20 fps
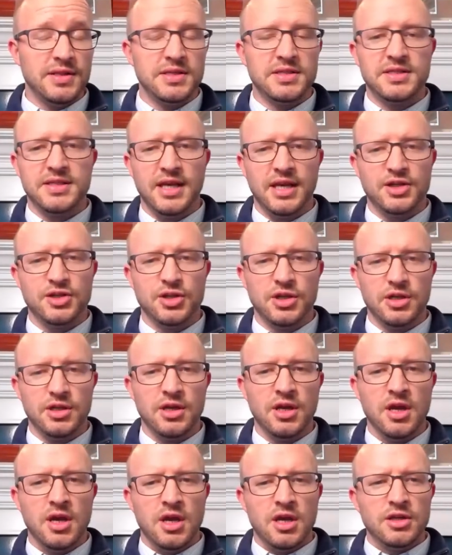in this
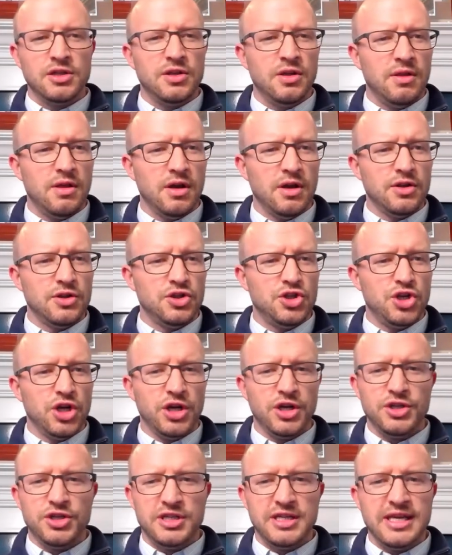section, to the
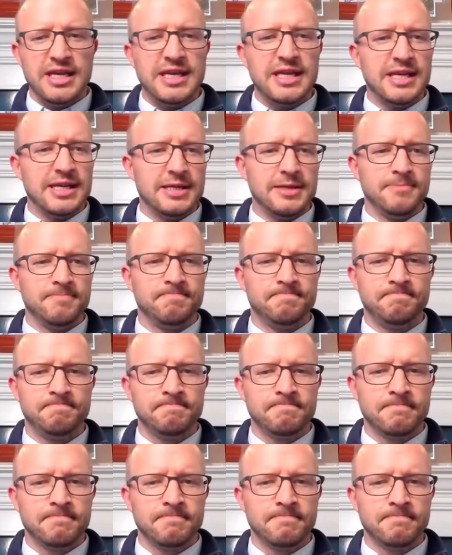judge Gideon.